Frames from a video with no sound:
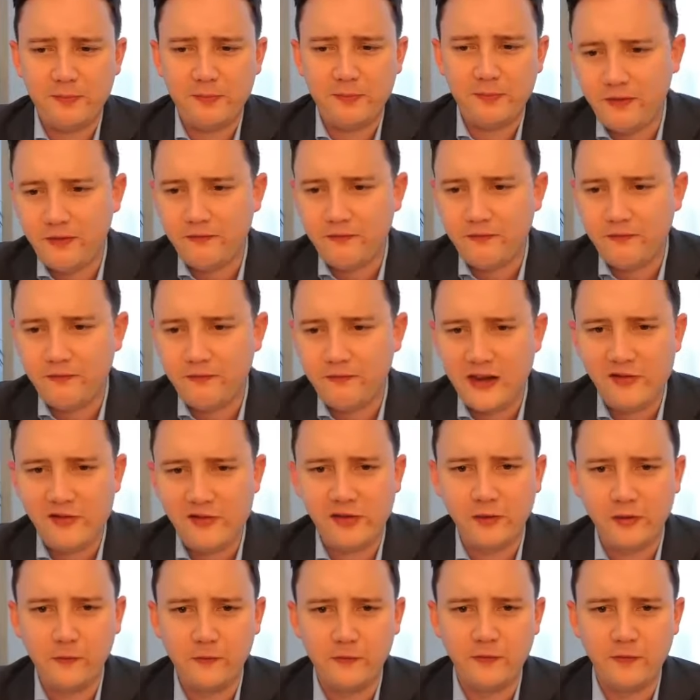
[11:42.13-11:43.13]
of
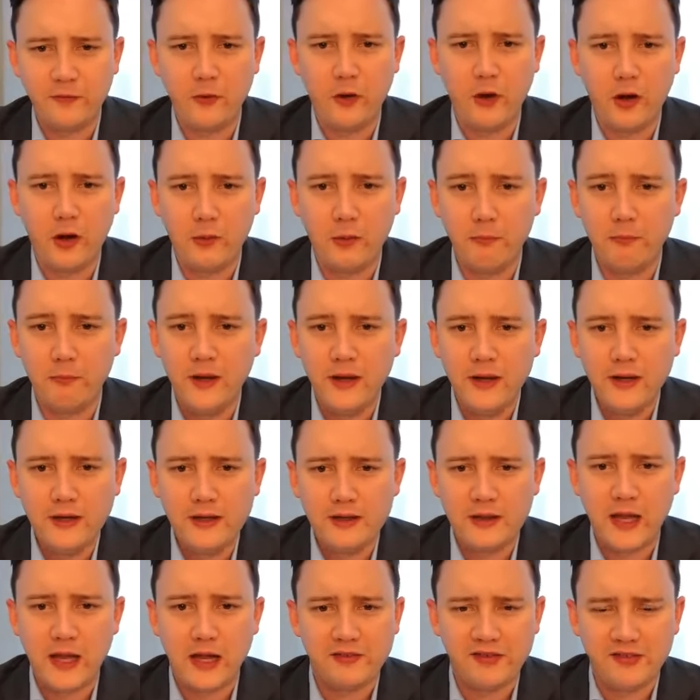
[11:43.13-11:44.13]
information from
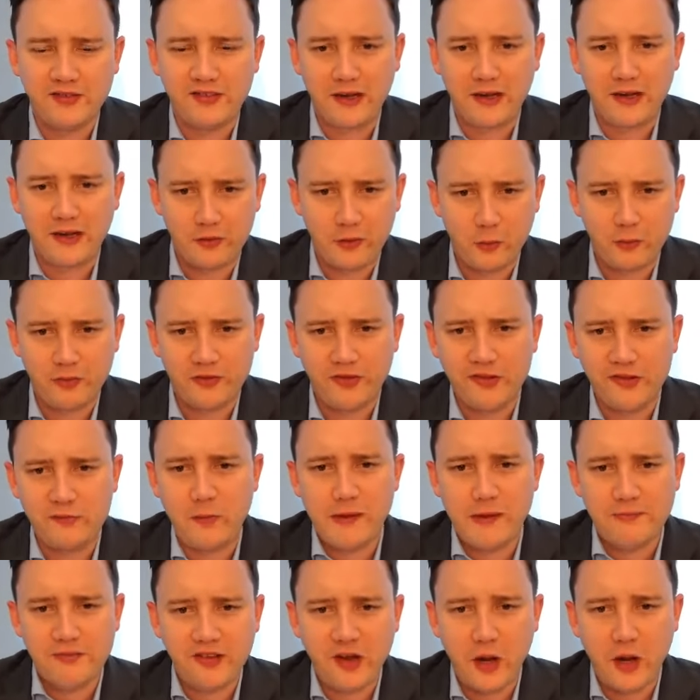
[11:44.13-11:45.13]
licensing authorities'
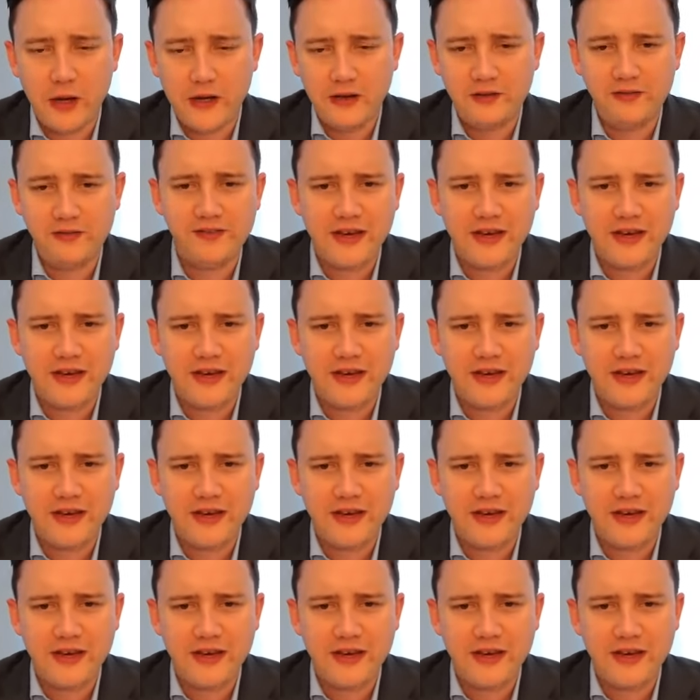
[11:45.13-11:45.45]
website,